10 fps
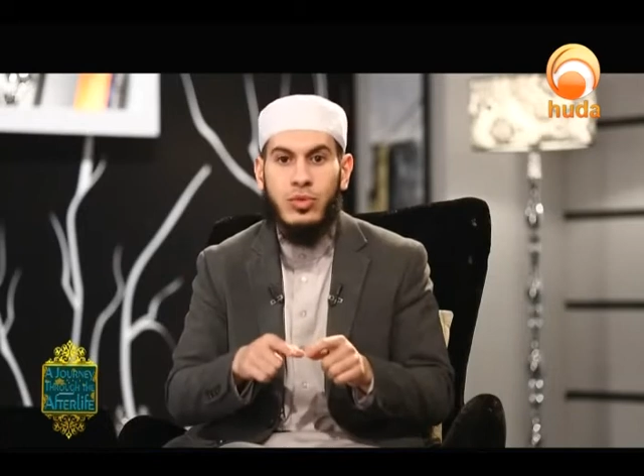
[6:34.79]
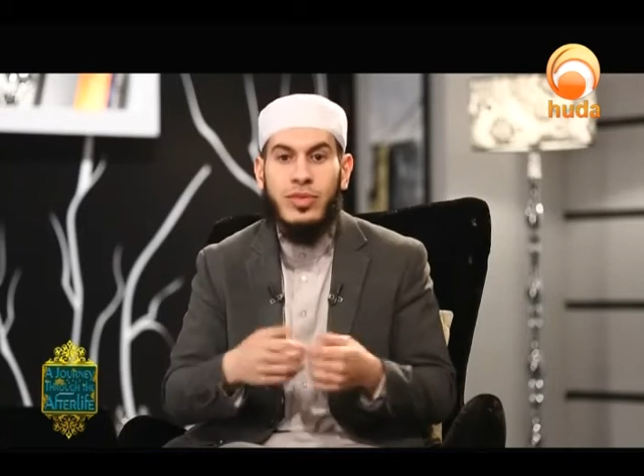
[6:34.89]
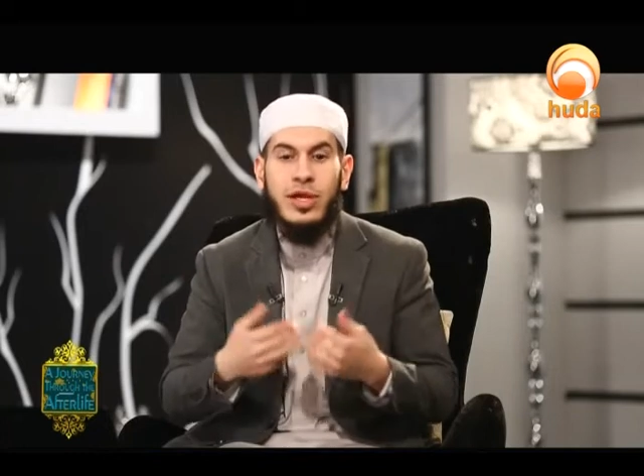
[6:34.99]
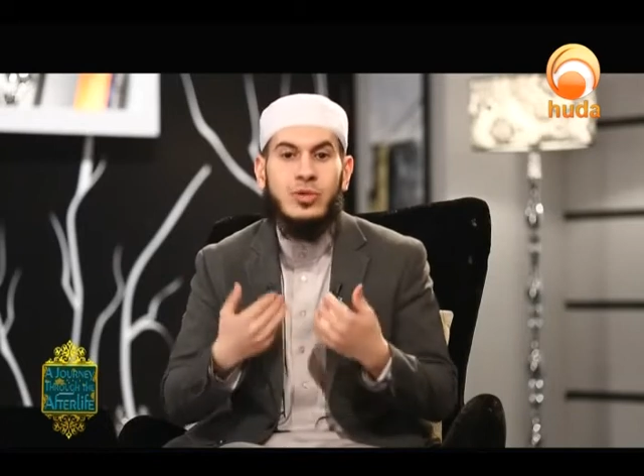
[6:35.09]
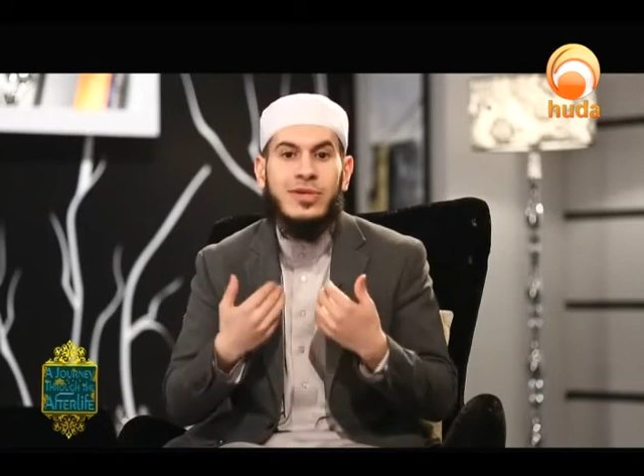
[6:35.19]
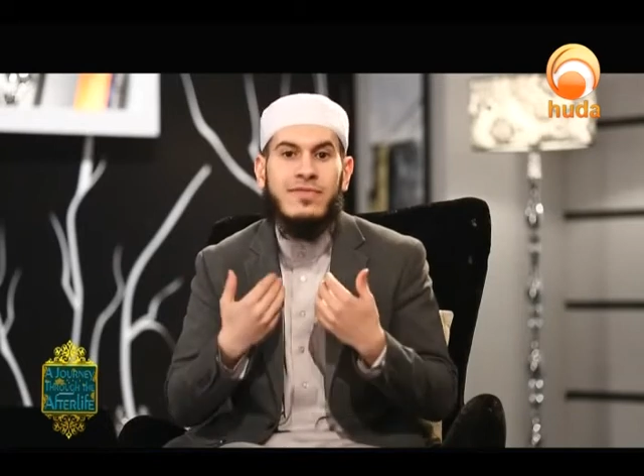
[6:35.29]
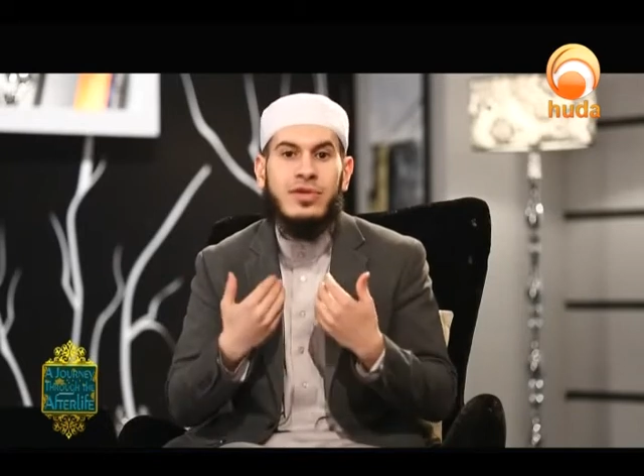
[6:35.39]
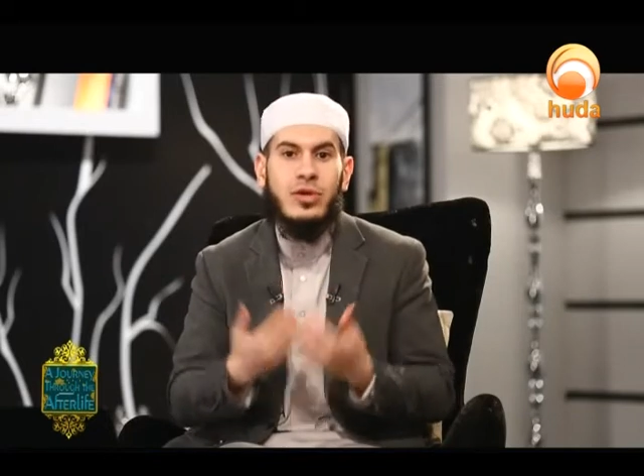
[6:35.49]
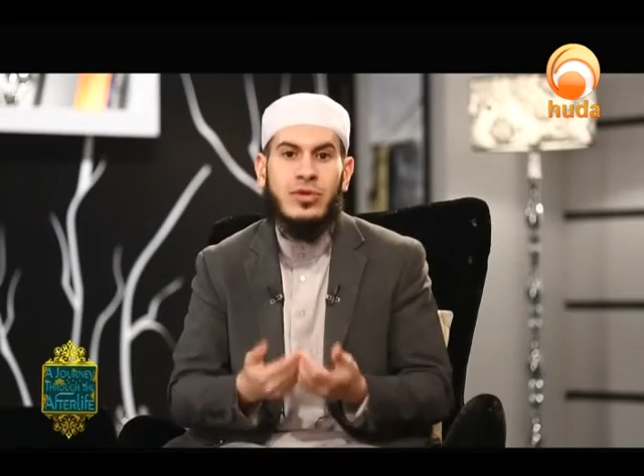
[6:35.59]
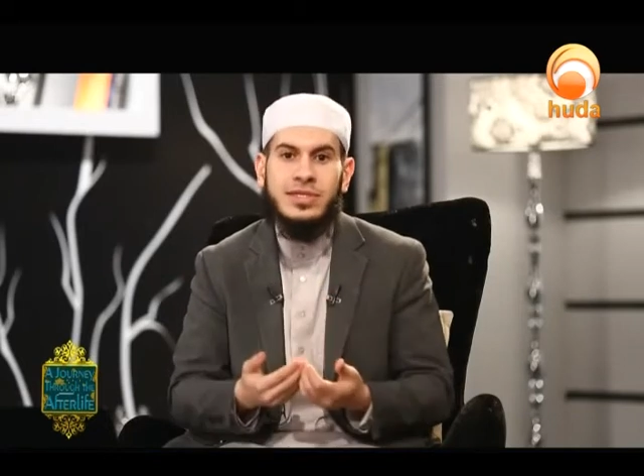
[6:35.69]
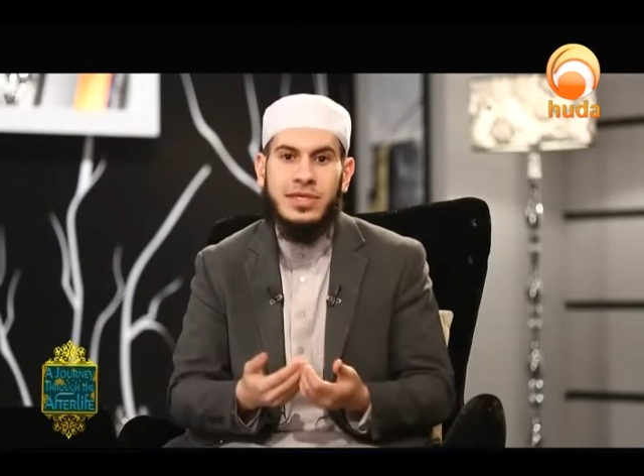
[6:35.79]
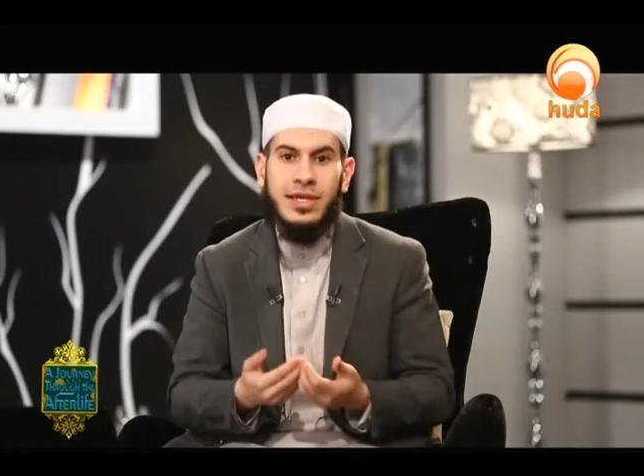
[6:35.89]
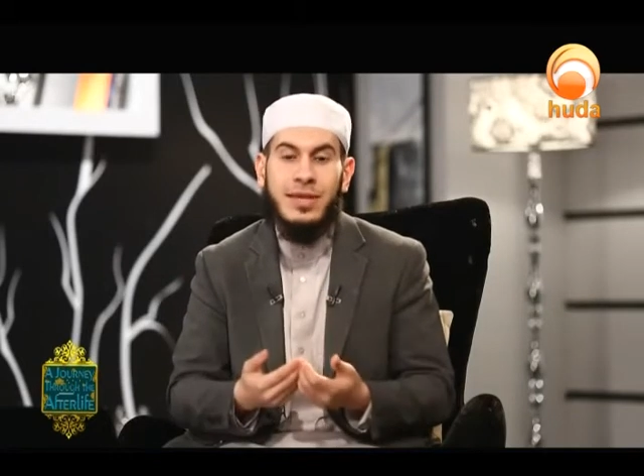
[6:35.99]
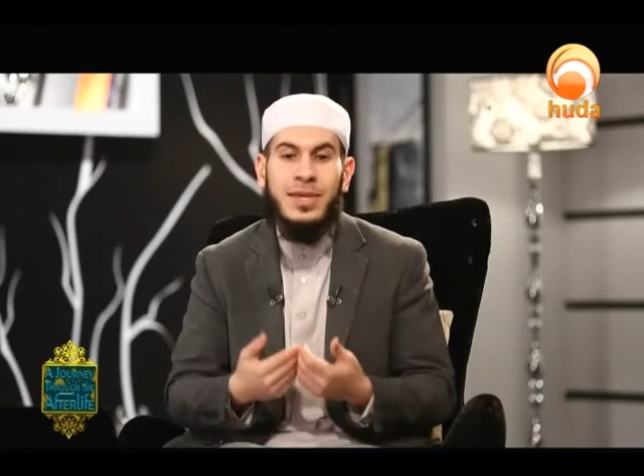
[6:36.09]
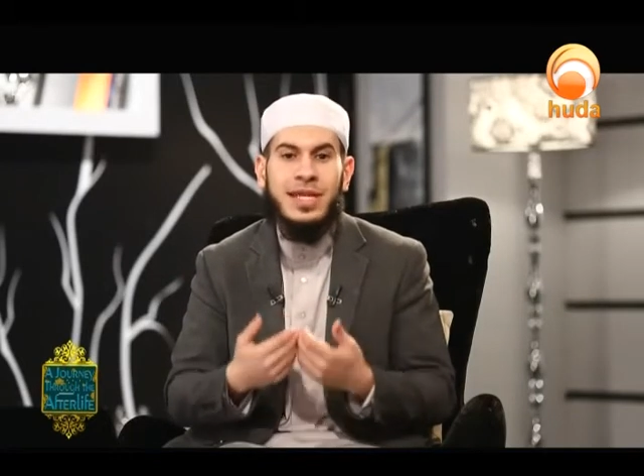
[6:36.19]
without you even
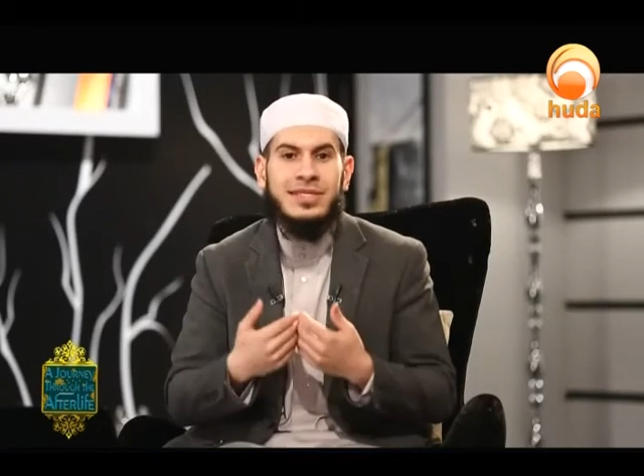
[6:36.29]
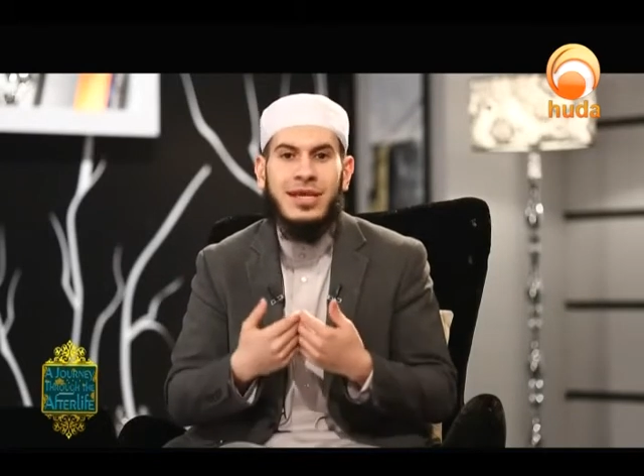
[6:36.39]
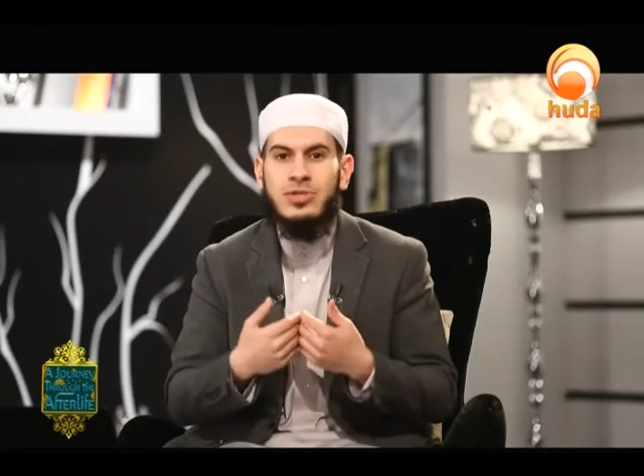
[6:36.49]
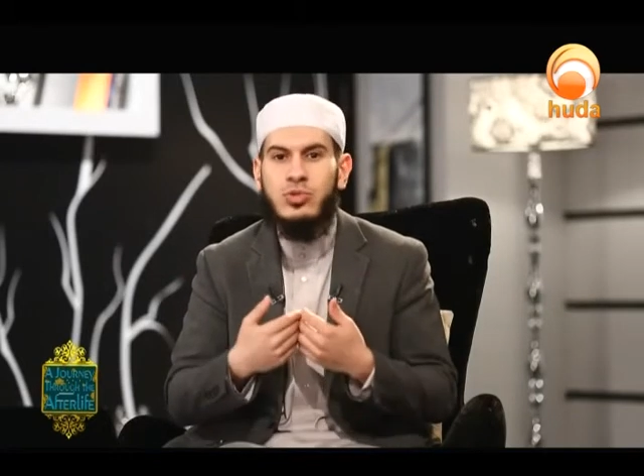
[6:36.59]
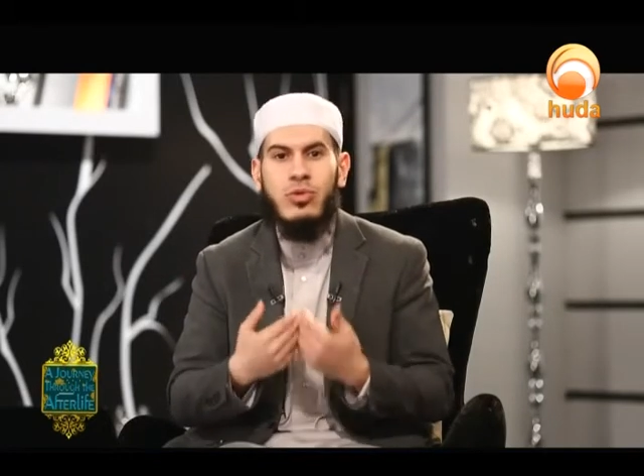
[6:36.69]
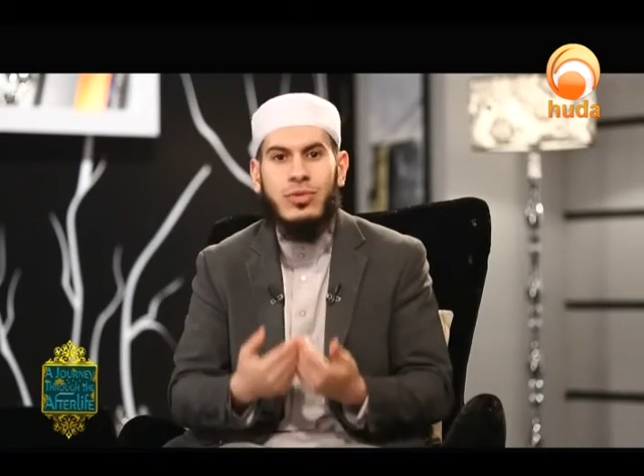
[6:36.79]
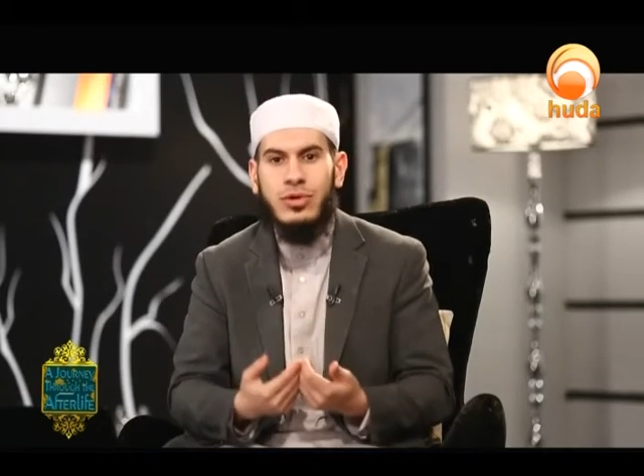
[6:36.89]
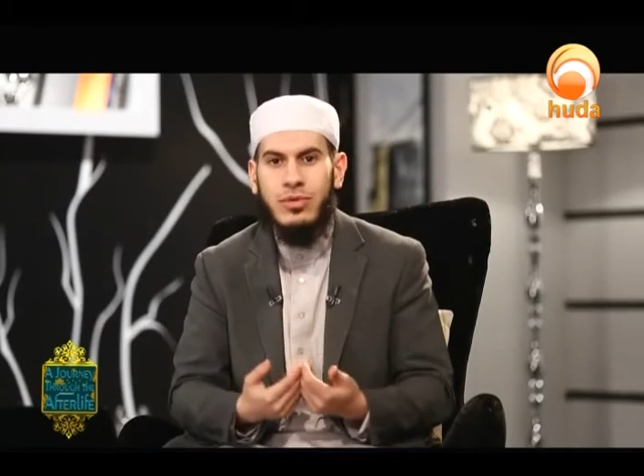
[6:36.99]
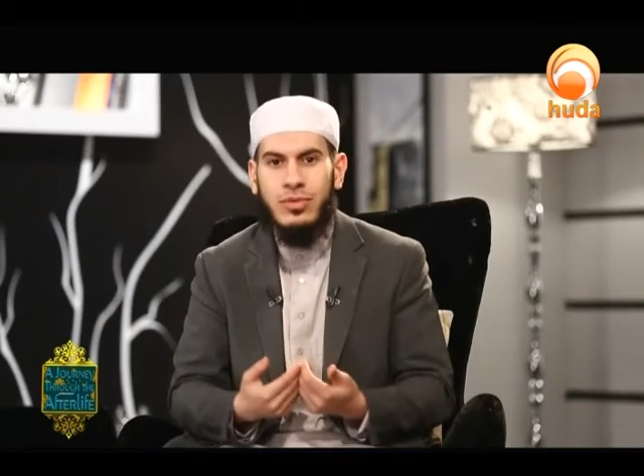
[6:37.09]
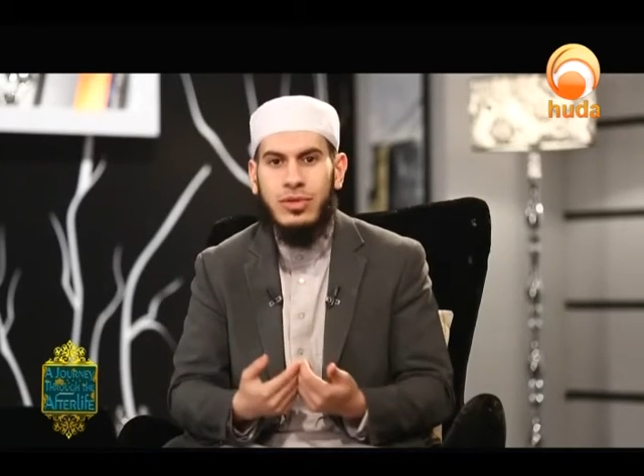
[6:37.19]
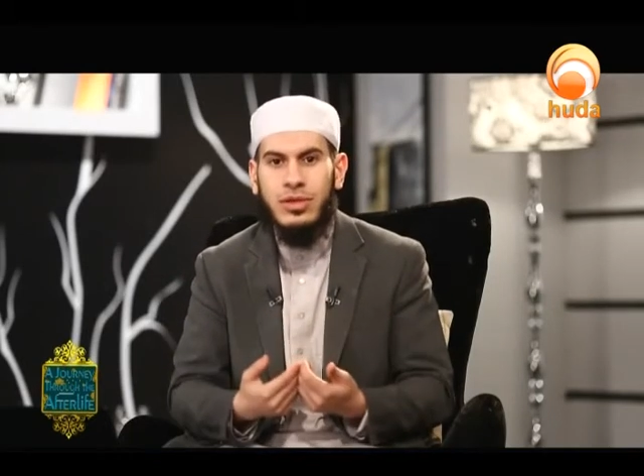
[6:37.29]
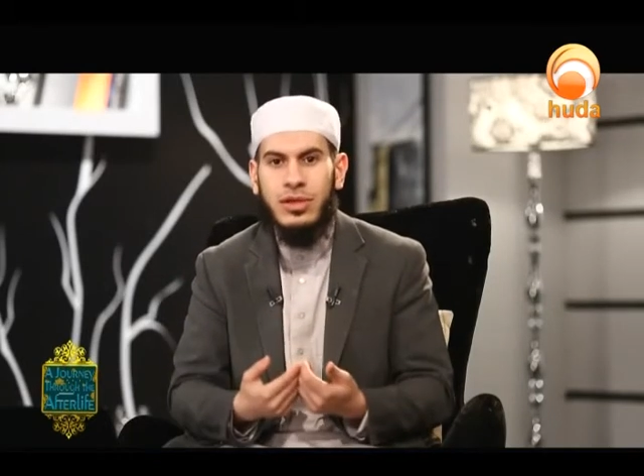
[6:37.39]
noticing. And many times you won't know.